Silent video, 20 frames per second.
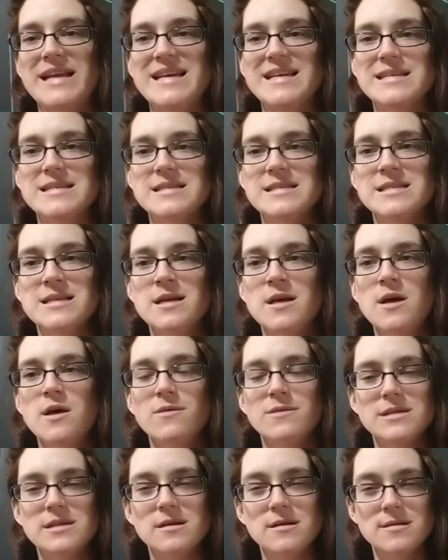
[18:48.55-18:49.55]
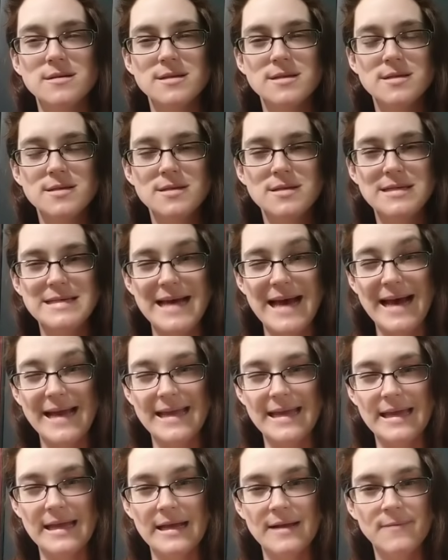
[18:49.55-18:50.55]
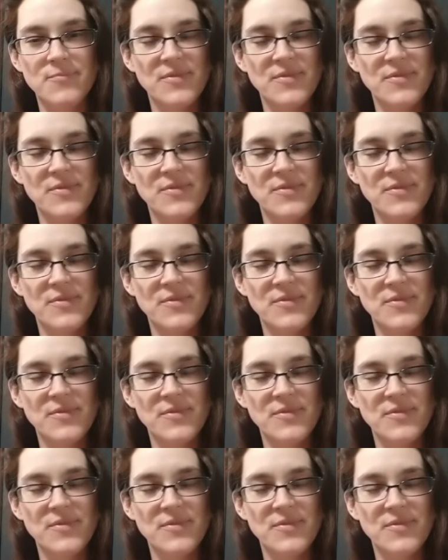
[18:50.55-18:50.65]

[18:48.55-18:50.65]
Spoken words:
is what's called stacking.